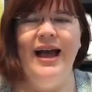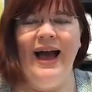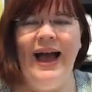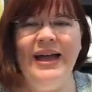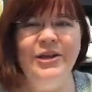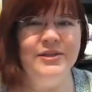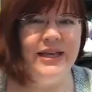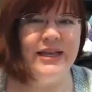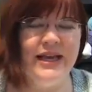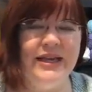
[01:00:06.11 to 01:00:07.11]
I use
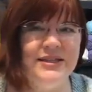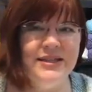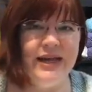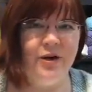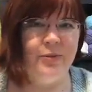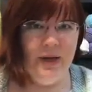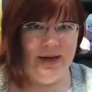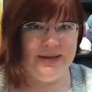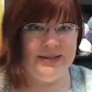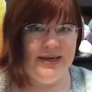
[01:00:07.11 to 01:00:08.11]
like kids letter
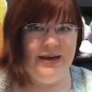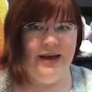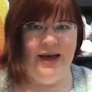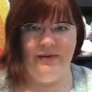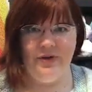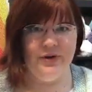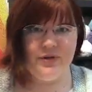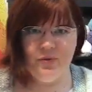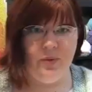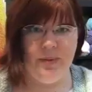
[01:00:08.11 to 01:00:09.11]
blocks like I have those
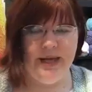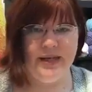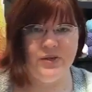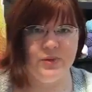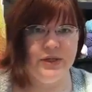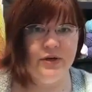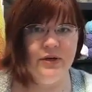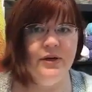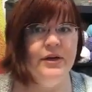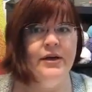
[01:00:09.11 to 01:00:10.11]
from when my kids were little